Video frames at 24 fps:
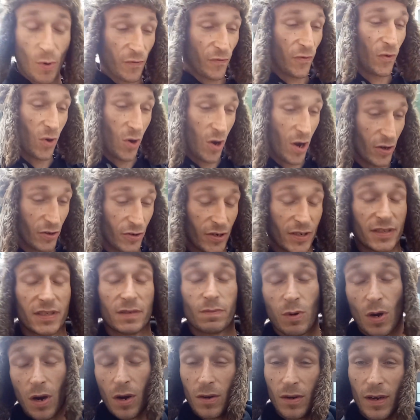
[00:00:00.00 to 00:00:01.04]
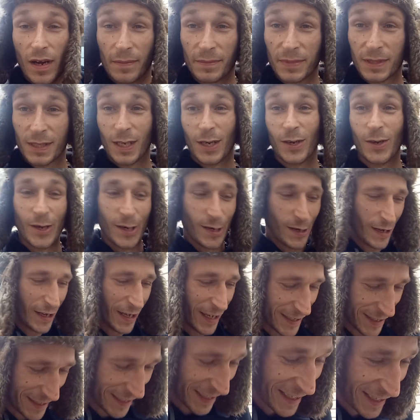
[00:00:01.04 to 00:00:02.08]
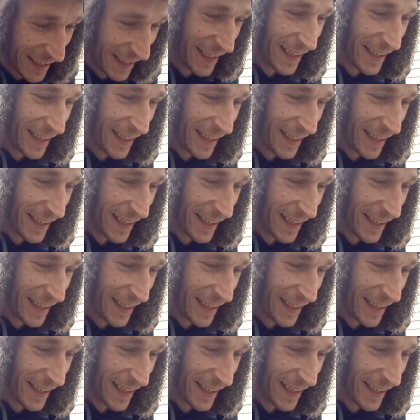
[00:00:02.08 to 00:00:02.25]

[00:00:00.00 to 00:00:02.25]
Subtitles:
400s, bro. I'm serious.